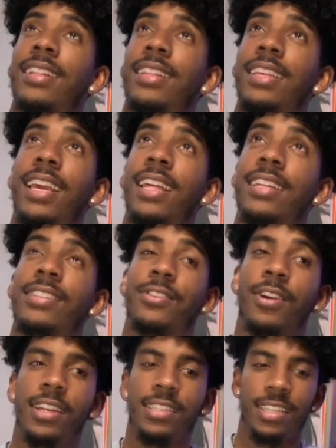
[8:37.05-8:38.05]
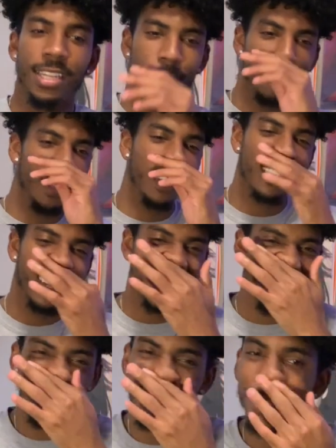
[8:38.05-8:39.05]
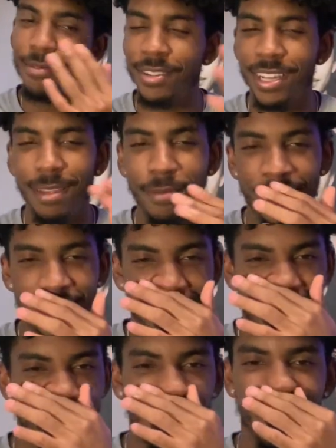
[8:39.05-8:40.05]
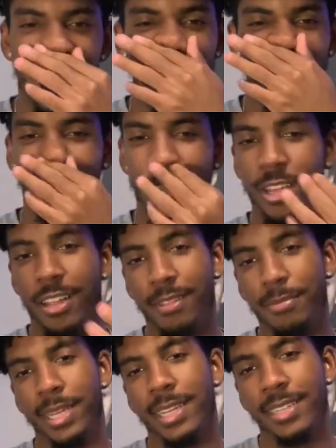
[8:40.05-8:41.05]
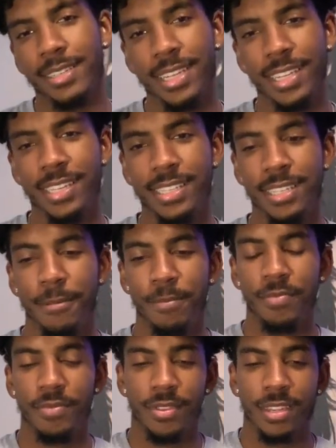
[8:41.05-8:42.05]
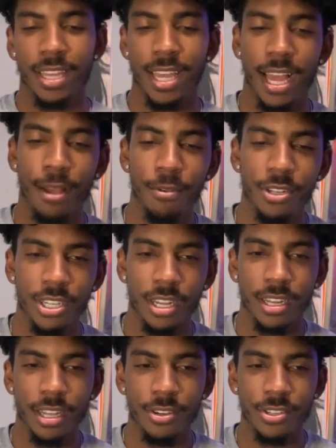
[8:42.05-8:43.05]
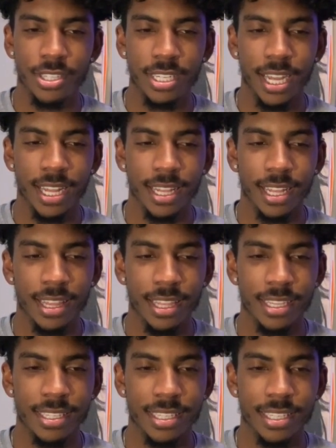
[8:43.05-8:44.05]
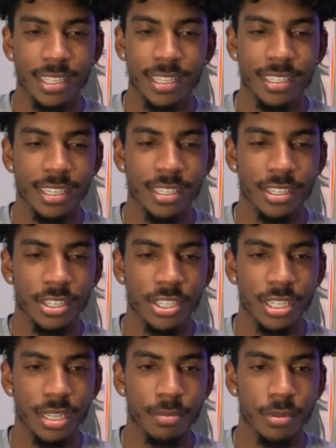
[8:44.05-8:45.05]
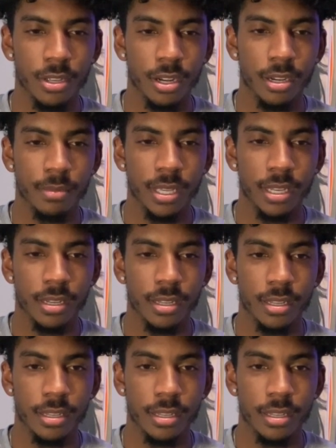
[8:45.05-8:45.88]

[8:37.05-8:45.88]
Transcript: yeah, that's crazy. Let me just do some math for y'all, man, because I want y'all to understand that this isn't cheap. You know what I mean?